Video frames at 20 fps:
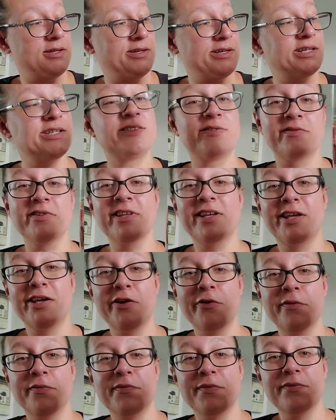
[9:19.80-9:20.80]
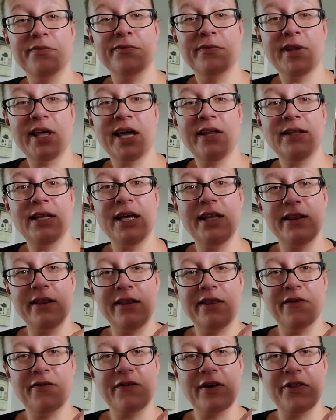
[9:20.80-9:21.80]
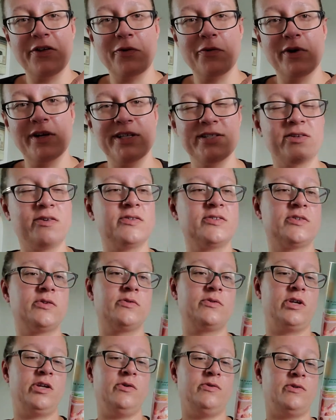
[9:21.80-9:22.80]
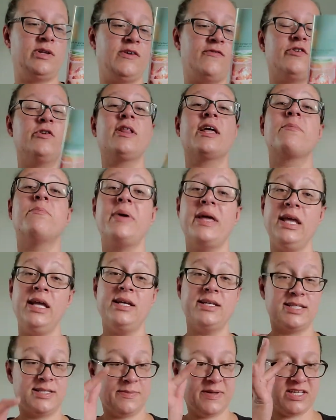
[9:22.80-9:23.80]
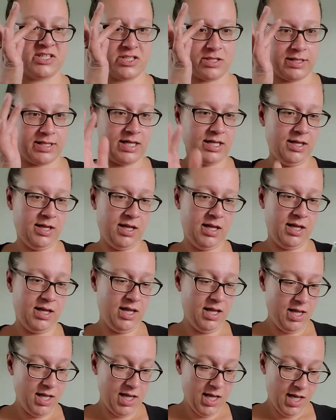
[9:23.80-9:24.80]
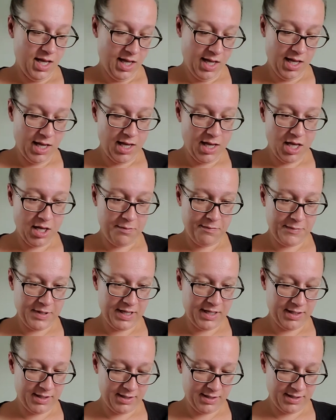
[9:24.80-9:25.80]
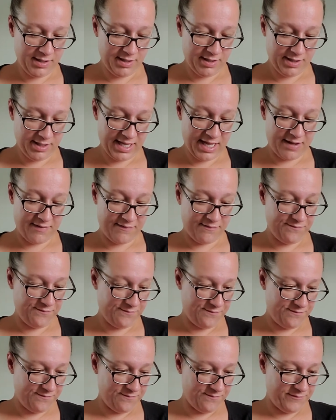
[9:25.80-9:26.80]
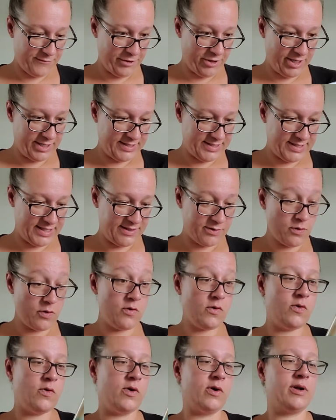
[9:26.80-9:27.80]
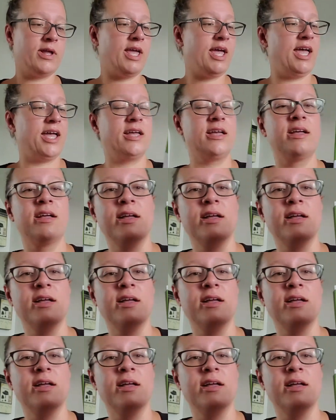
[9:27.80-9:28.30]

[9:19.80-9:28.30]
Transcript: That's really cute. And then the feather one is also cute. If you like pink, especially. Yeah. Trying to see. Oh, okay.